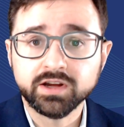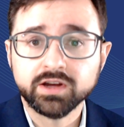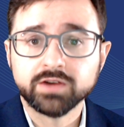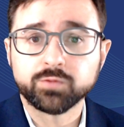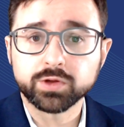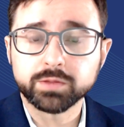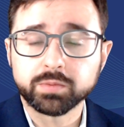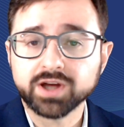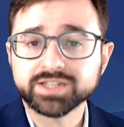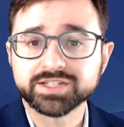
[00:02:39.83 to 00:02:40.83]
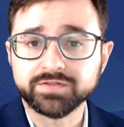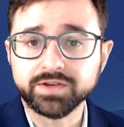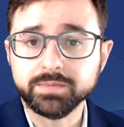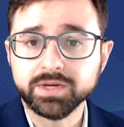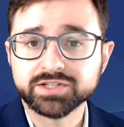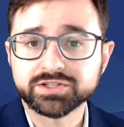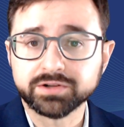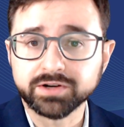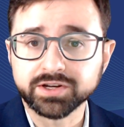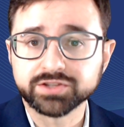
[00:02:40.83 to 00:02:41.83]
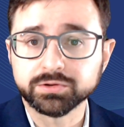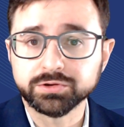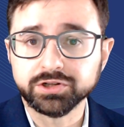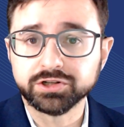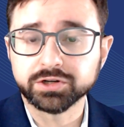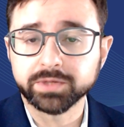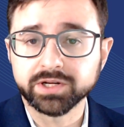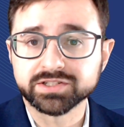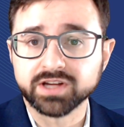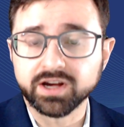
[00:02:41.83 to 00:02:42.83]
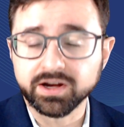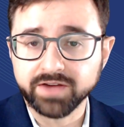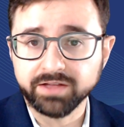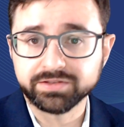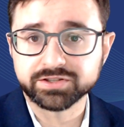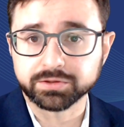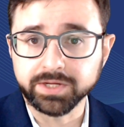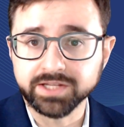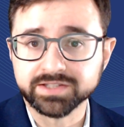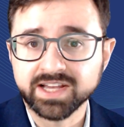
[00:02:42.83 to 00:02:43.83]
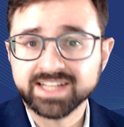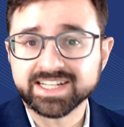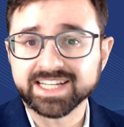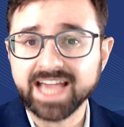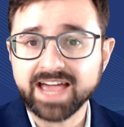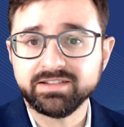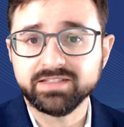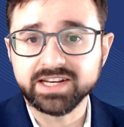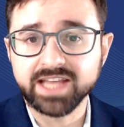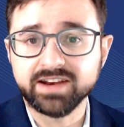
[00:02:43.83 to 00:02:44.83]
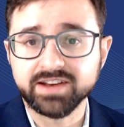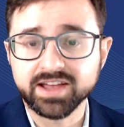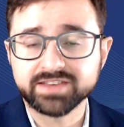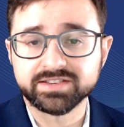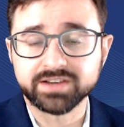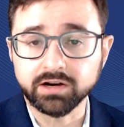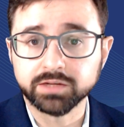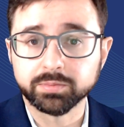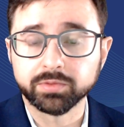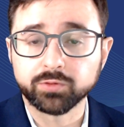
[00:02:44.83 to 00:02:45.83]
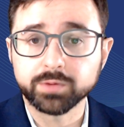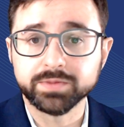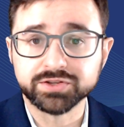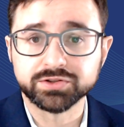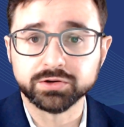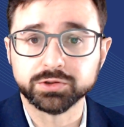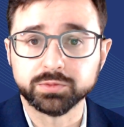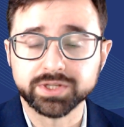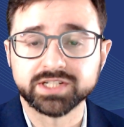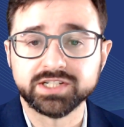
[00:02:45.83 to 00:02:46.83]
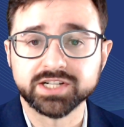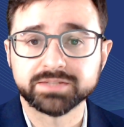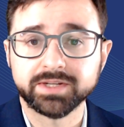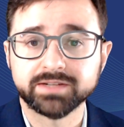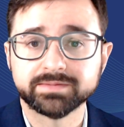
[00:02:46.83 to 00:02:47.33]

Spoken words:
for the process of administering social determinant of health screens to gather the data necessary to perform this social risk adjustment.